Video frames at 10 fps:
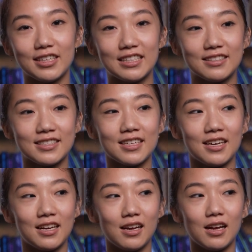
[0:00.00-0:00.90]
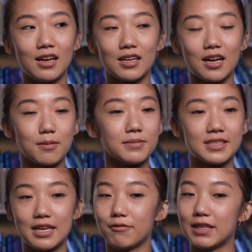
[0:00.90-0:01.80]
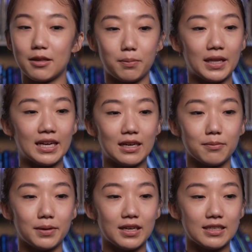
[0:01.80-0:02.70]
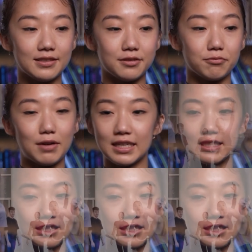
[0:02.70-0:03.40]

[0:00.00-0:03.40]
He's comes in with a plan but is ready